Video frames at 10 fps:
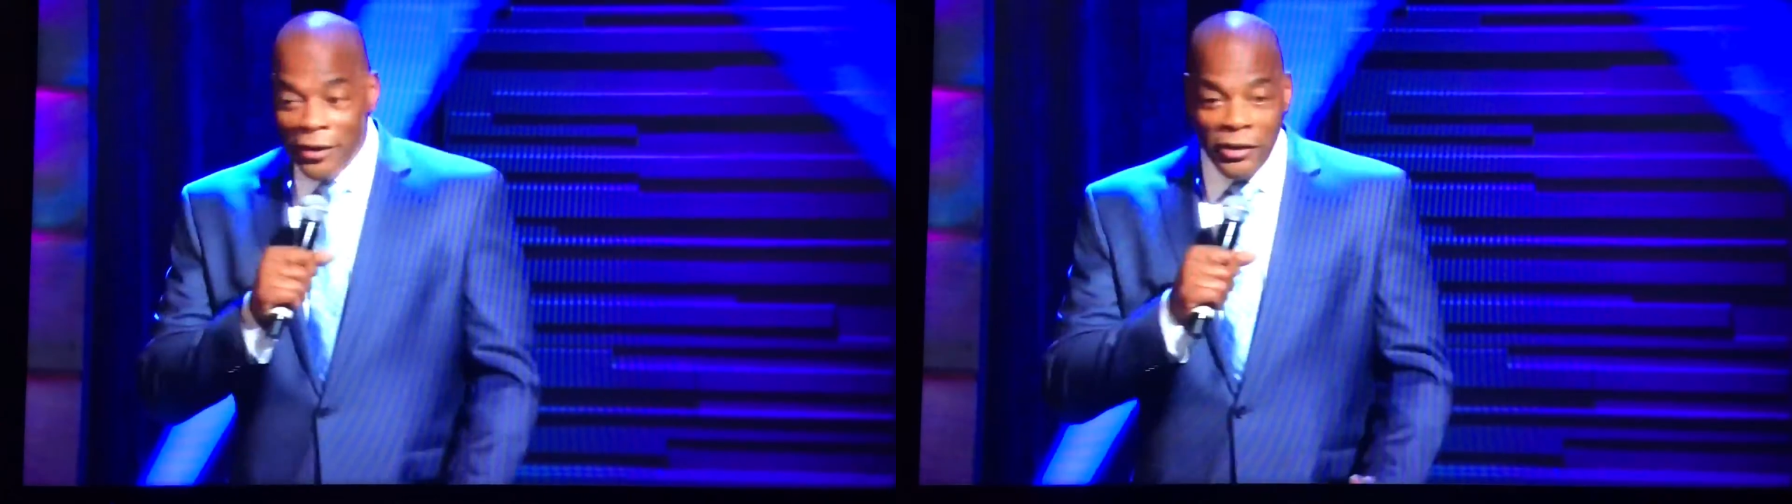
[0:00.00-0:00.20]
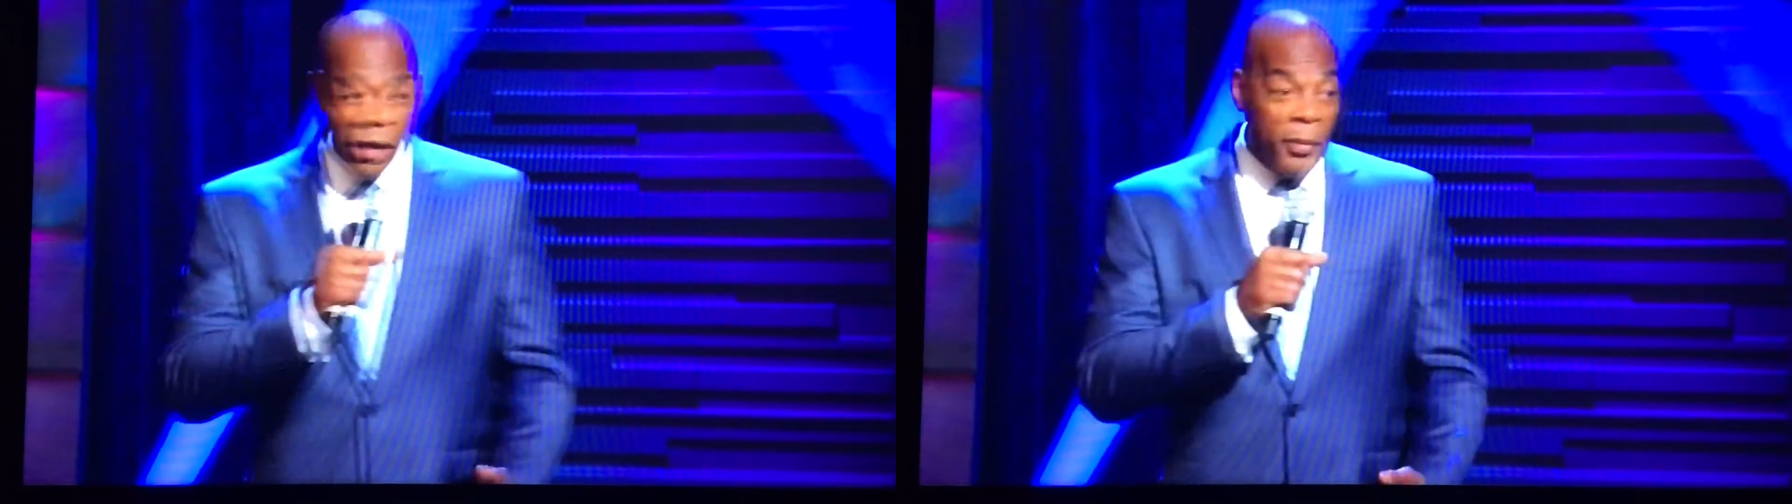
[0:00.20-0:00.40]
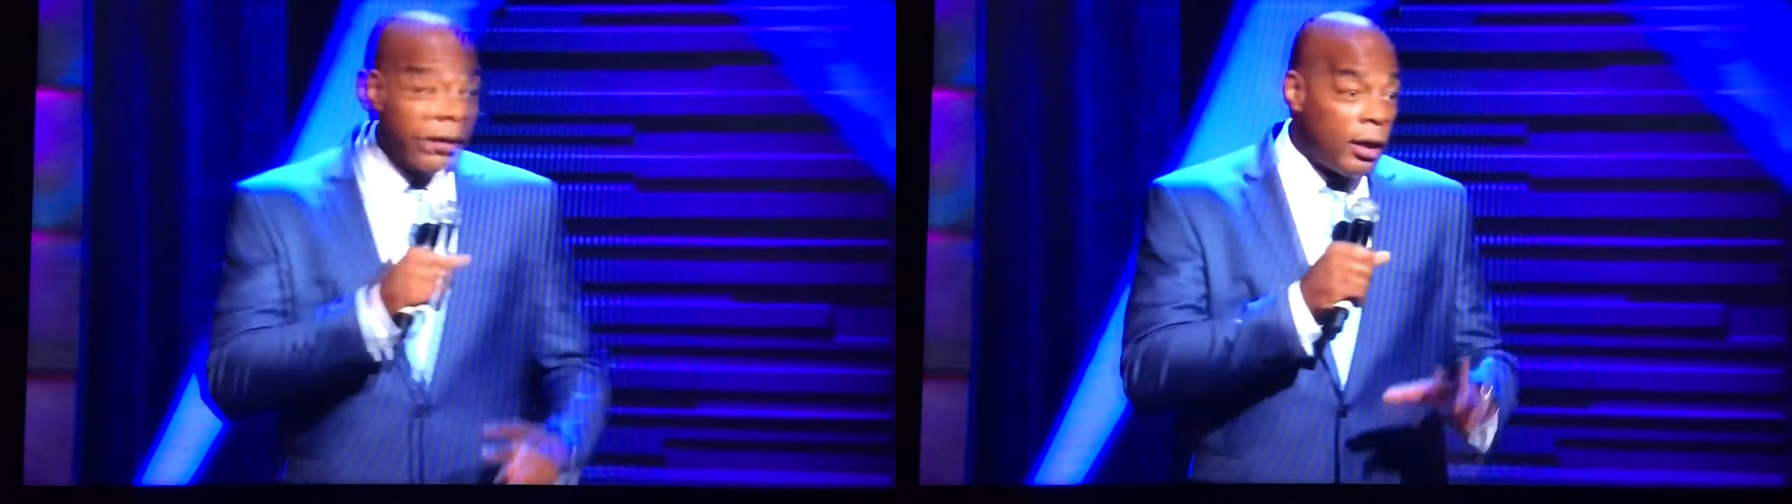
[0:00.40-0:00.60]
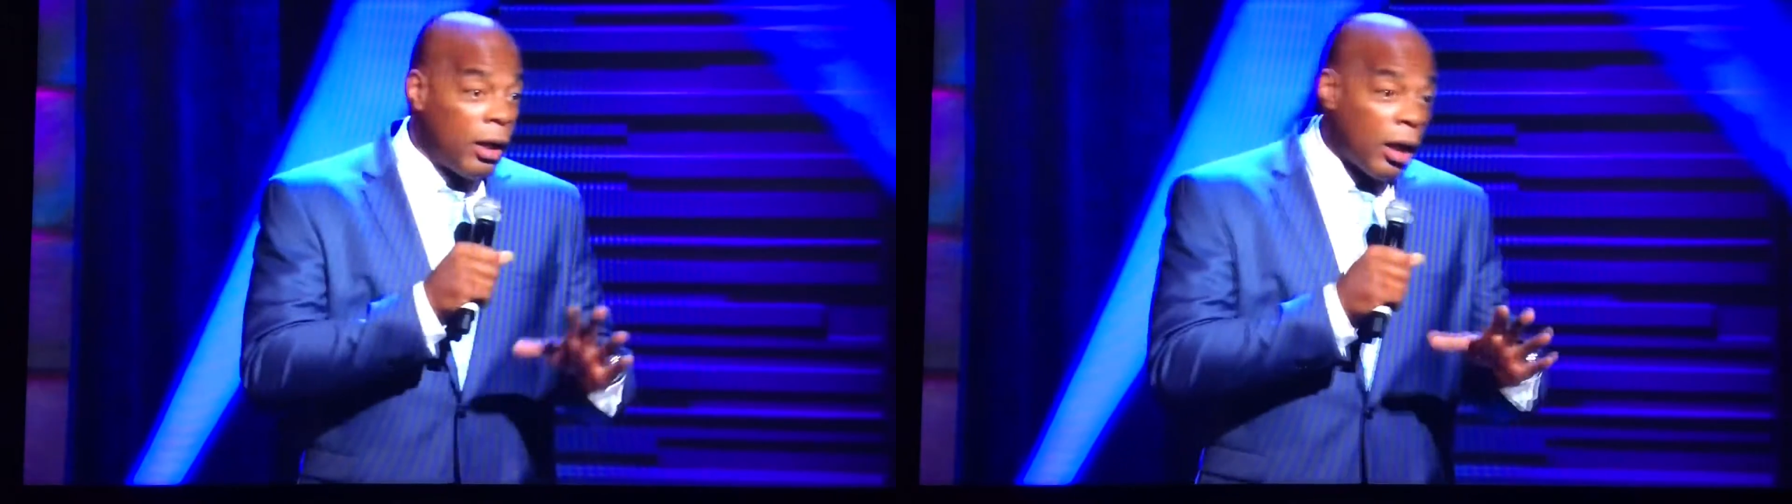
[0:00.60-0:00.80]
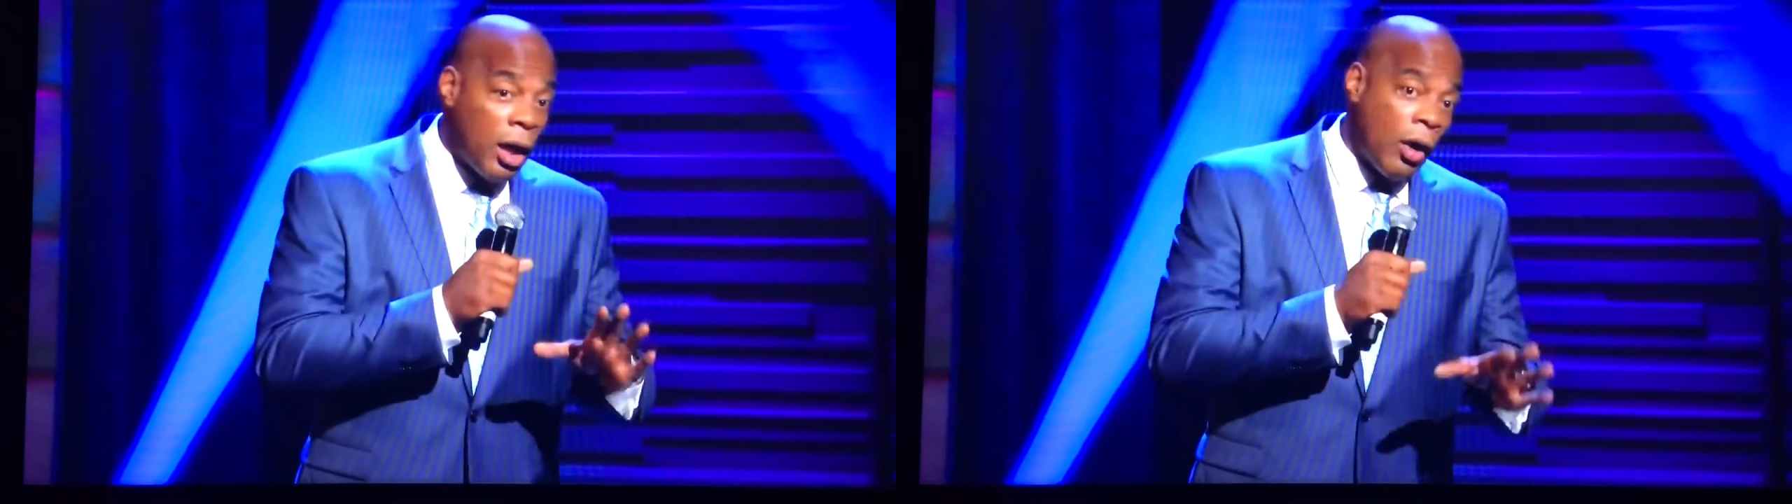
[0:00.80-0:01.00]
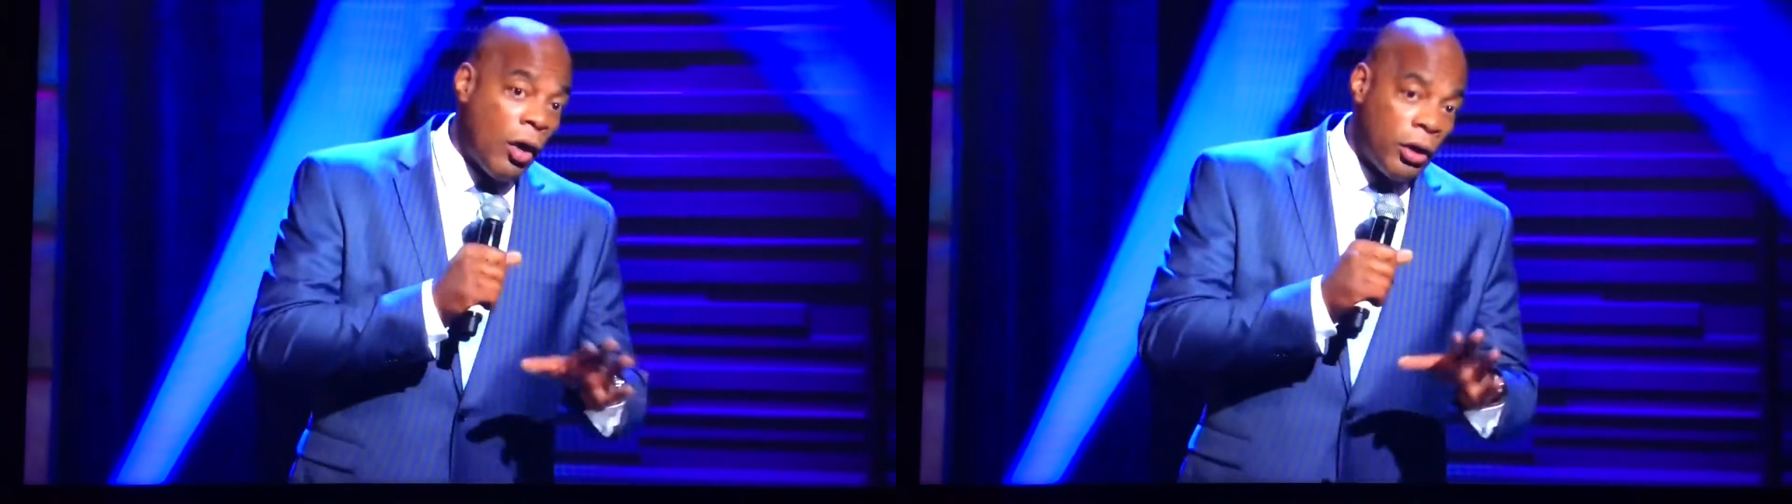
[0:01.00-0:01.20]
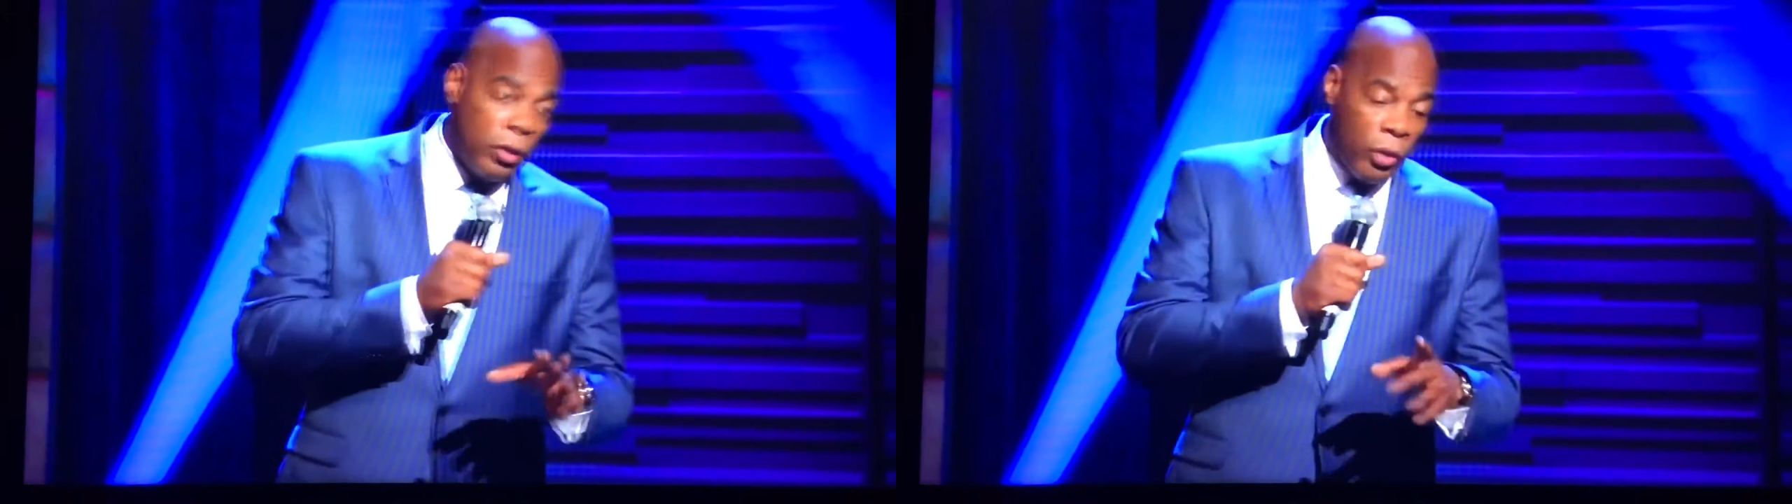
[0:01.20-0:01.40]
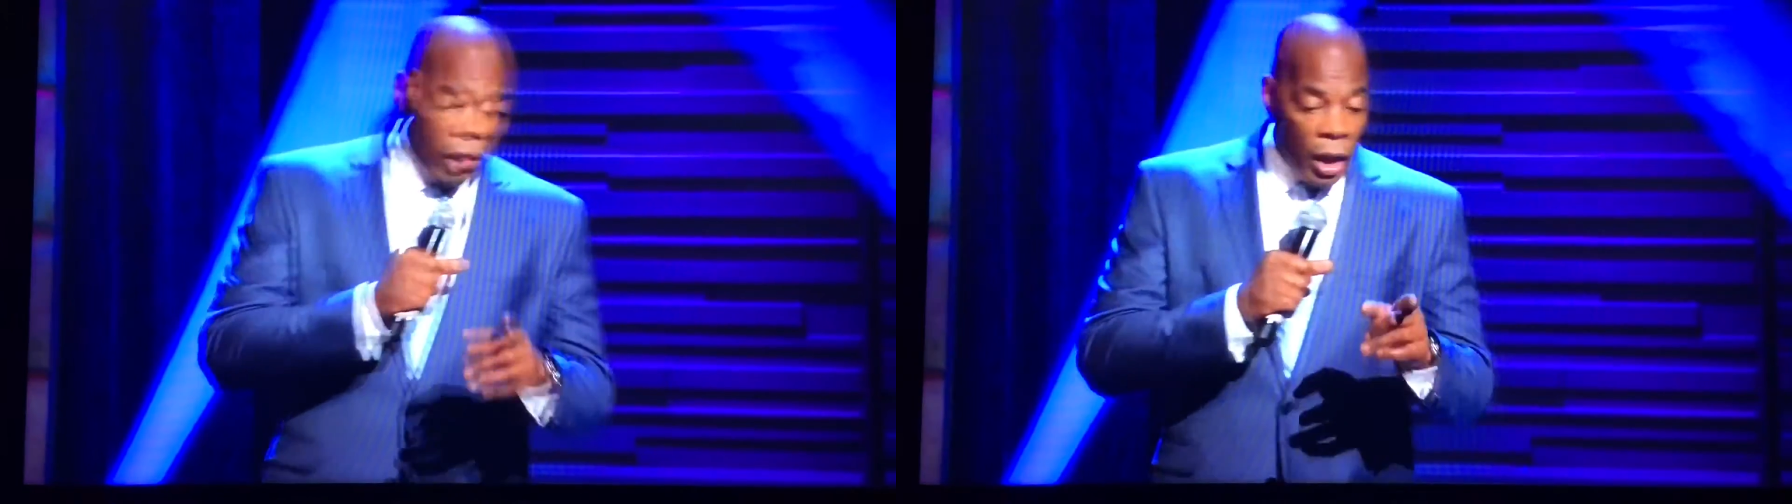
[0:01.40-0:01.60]
He showed me. He said, look, Uncle, all you
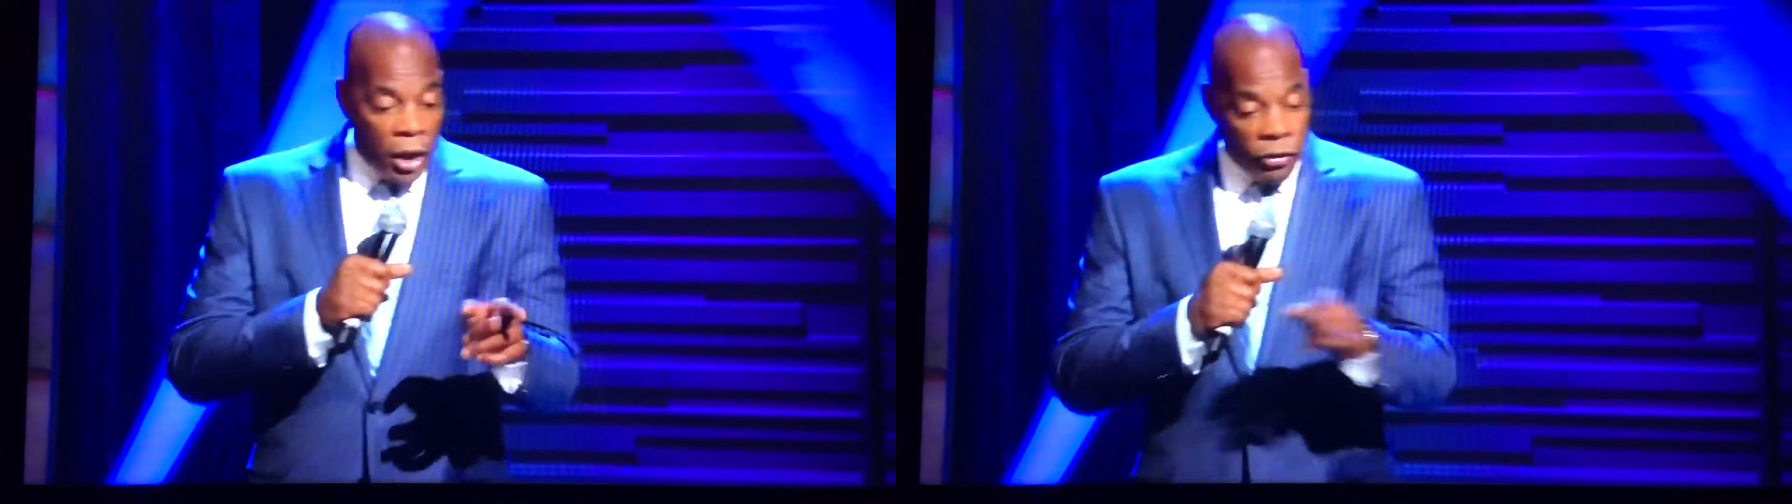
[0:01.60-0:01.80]
do is